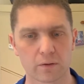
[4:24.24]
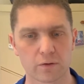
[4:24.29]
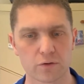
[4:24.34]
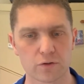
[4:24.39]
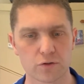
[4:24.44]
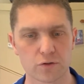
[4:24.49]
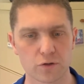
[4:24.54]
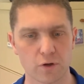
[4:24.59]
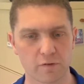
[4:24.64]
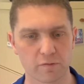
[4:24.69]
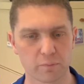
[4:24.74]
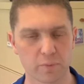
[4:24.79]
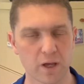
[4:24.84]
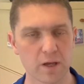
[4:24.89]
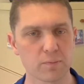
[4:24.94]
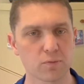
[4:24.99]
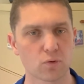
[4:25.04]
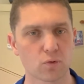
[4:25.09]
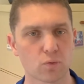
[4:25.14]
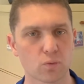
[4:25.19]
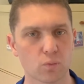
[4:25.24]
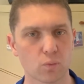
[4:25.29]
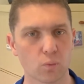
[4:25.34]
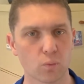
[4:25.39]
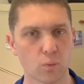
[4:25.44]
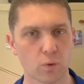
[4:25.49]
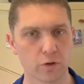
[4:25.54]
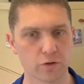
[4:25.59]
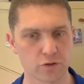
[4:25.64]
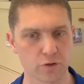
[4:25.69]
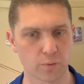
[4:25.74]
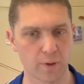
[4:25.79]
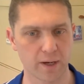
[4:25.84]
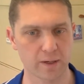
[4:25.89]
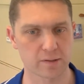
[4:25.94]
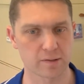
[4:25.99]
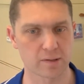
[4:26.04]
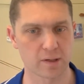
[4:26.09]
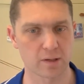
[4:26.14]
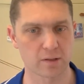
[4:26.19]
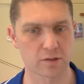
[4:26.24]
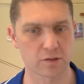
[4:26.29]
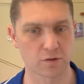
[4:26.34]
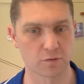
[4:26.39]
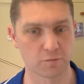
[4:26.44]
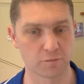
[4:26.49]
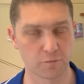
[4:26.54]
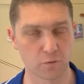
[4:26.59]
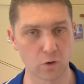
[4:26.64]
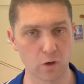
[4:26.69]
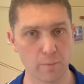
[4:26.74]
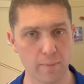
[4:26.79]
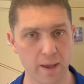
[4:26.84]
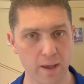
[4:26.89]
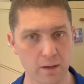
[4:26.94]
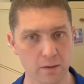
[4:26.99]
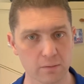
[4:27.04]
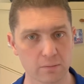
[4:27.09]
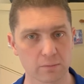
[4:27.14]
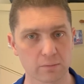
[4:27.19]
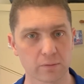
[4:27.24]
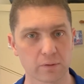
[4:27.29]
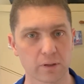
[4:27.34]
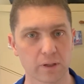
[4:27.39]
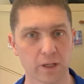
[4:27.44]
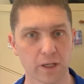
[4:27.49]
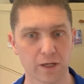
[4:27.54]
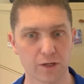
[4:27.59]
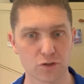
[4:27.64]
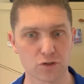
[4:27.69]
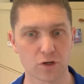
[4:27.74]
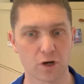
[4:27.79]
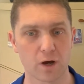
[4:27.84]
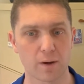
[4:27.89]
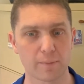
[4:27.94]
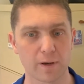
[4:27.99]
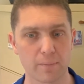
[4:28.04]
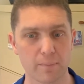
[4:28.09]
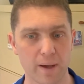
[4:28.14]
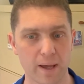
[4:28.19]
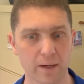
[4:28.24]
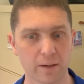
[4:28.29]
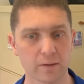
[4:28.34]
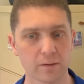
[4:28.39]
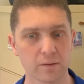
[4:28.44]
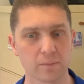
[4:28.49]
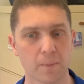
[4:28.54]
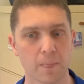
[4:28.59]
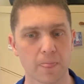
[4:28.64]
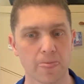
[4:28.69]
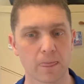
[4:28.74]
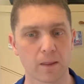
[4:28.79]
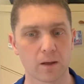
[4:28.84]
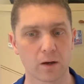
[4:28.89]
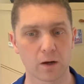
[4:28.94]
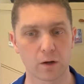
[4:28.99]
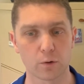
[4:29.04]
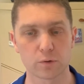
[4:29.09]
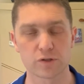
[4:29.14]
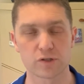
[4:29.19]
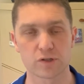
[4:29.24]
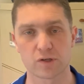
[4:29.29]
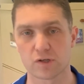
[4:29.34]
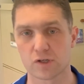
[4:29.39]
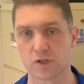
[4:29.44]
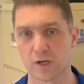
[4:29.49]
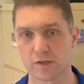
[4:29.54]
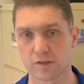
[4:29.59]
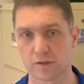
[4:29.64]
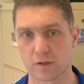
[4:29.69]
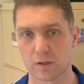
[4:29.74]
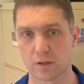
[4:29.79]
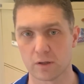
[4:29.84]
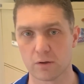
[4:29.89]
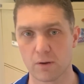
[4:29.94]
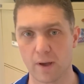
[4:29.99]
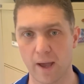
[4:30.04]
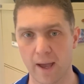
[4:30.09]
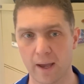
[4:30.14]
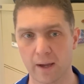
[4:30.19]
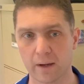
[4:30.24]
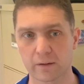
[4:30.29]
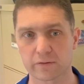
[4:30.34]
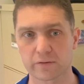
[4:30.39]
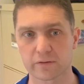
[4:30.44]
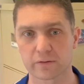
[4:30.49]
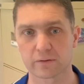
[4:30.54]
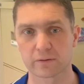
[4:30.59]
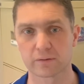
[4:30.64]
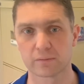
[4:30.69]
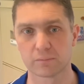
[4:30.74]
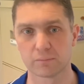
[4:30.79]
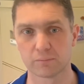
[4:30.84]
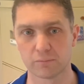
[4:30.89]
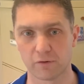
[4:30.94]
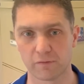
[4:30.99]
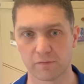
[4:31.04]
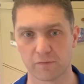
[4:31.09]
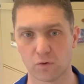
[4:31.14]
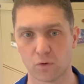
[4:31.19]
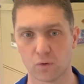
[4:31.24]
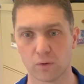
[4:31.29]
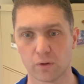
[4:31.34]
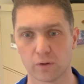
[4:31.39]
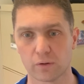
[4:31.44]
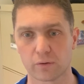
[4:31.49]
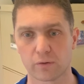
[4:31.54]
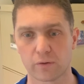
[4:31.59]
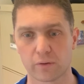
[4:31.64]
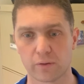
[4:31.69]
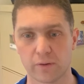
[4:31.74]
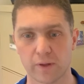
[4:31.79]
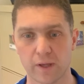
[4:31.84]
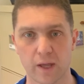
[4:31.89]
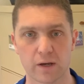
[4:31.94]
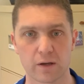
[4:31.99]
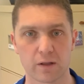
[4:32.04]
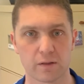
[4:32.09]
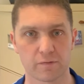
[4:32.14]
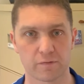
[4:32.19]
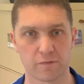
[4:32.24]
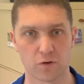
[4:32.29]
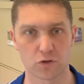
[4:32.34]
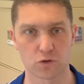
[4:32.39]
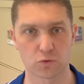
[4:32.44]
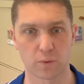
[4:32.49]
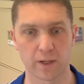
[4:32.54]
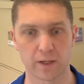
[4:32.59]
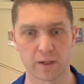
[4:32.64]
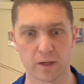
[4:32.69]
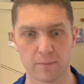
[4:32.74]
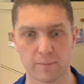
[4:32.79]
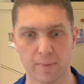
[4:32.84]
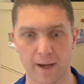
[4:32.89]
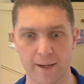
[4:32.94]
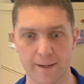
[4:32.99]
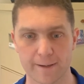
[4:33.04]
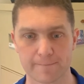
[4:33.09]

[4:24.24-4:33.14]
So if people want to access the full amount in a timely manner, I would suggest that you act before the end of the first week in May.